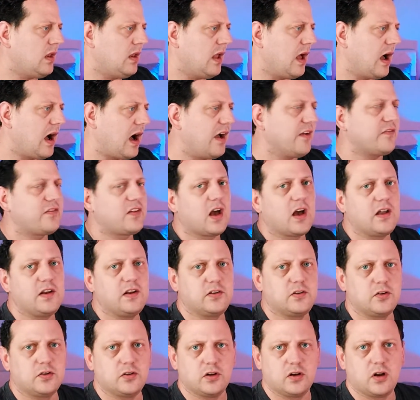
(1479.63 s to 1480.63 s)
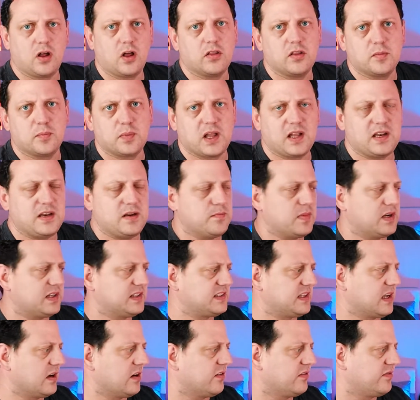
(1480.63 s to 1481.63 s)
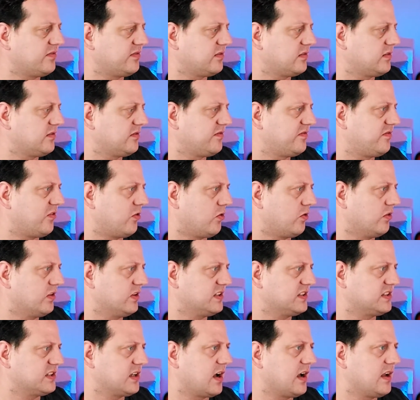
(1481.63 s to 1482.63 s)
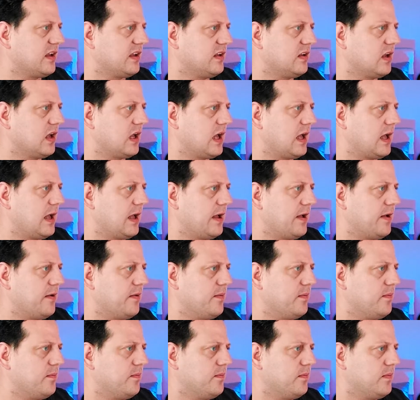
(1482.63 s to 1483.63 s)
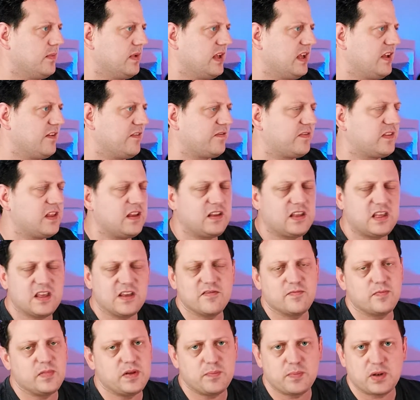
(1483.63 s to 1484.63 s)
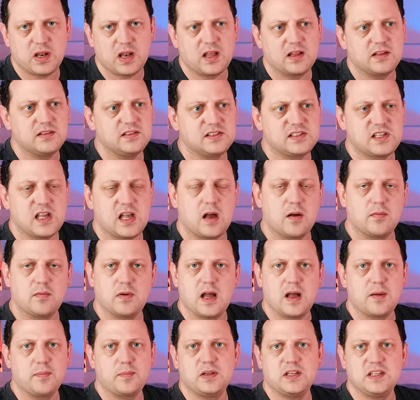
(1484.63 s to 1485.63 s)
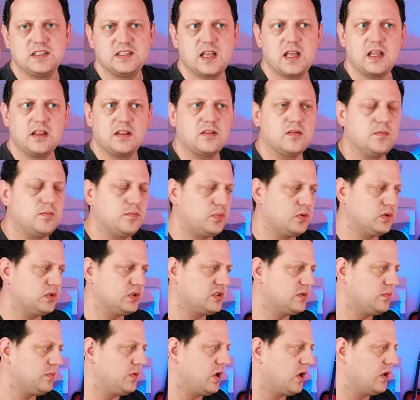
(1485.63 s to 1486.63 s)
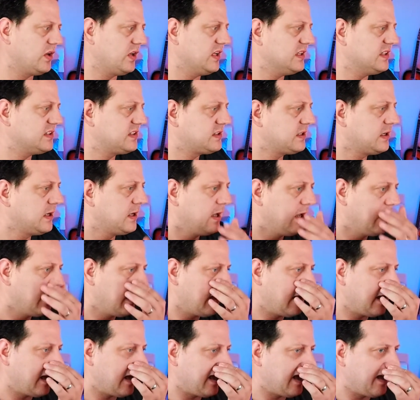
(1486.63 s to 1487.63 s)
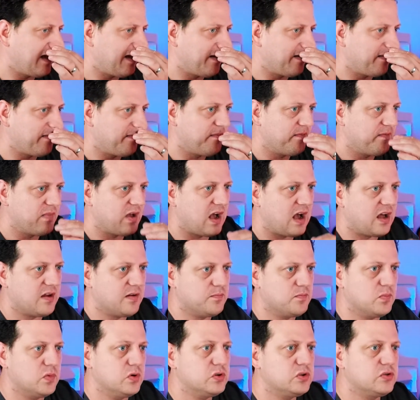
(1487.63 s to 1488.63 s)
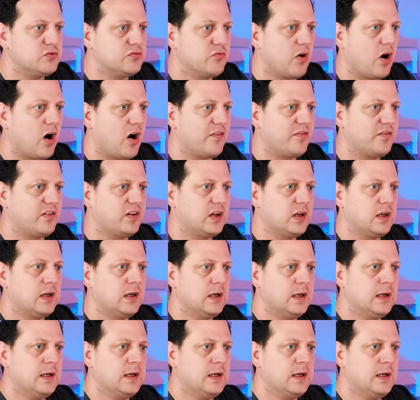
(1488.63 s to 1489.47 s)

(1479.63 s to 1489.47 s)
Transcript: I've kind of done a lot of the planning myself for the site. If they give me plans, I'll happily take them, but to be honest, I'd much rather